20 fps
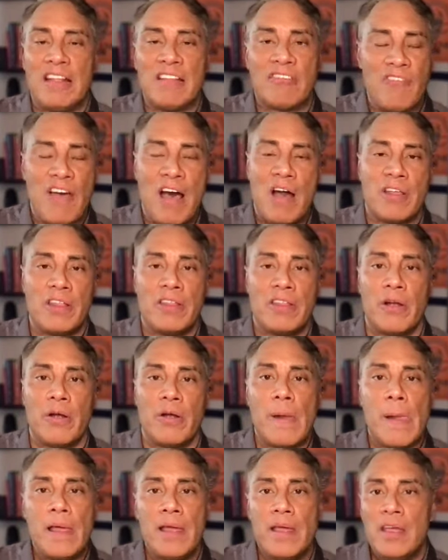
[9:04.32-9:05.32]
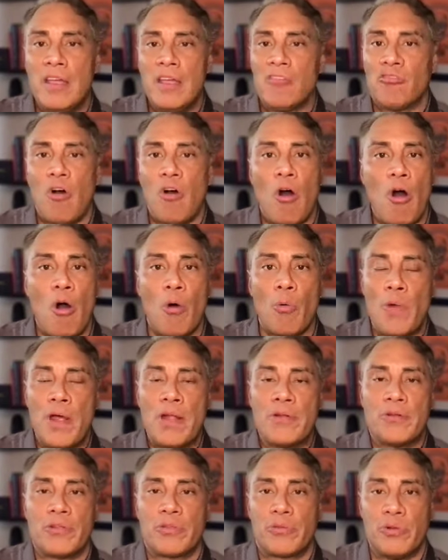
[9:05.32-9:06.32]
that's found in there. It's all
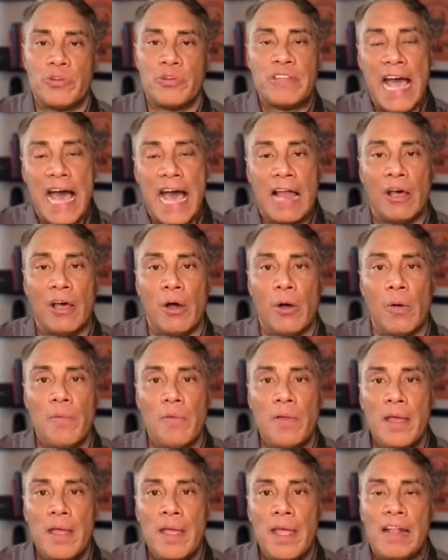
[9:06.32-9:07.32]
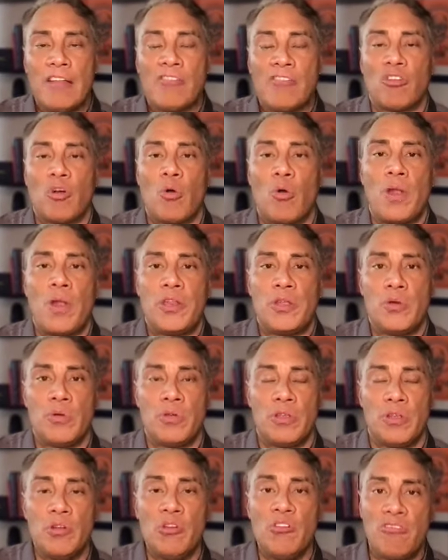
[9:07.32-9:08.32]
rendered through tallow. And so when you
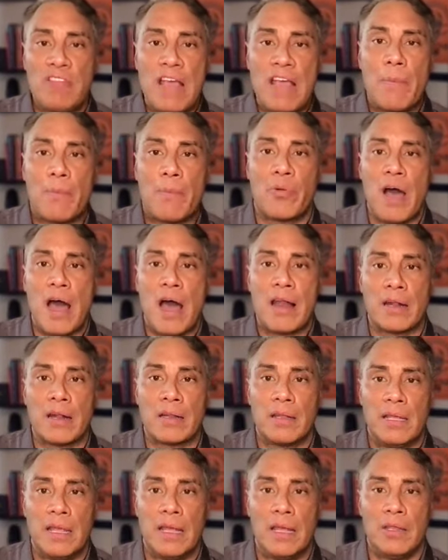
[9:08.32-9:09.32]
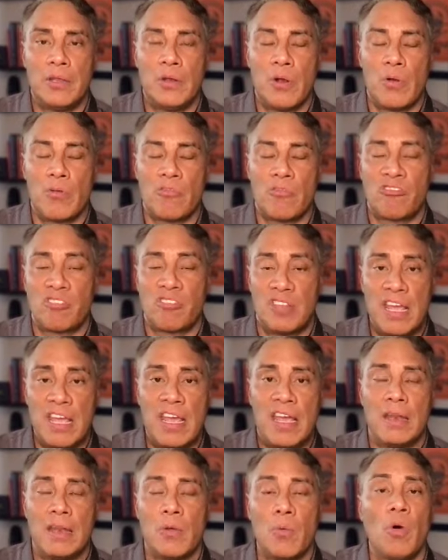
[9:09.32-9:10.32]
use that product, your
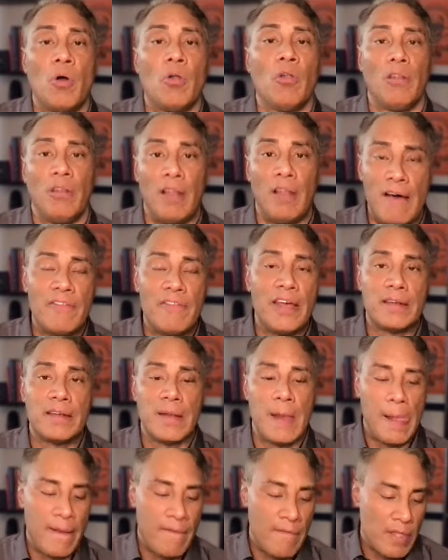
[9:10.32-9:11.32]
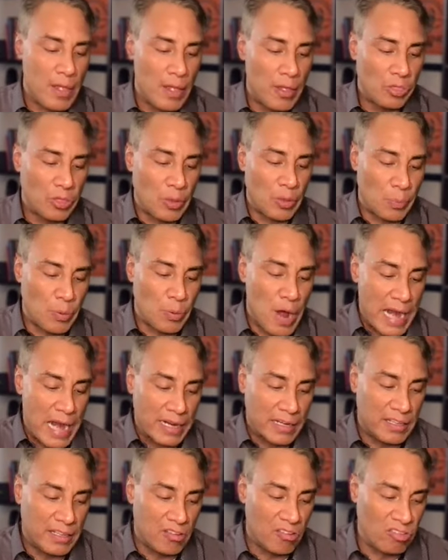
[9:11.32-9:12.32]
skin will love it. The
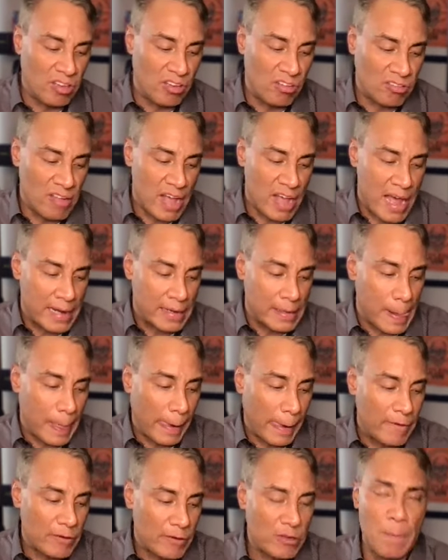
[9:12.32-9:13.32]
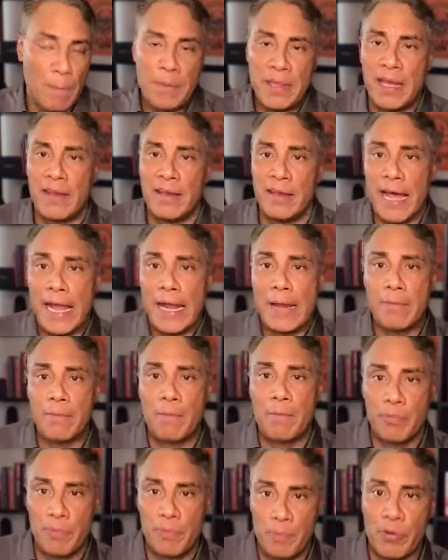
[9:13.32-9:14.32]
product is designed to be a night
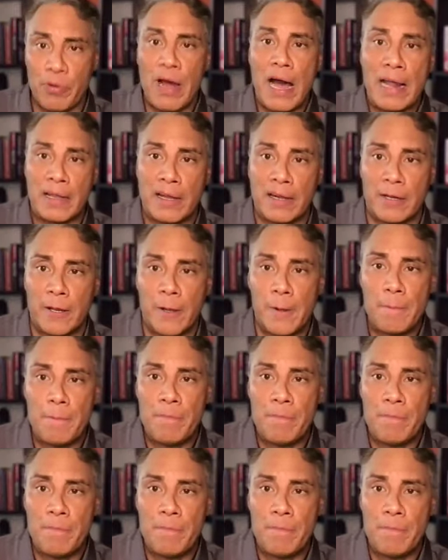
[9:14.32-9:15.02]
product.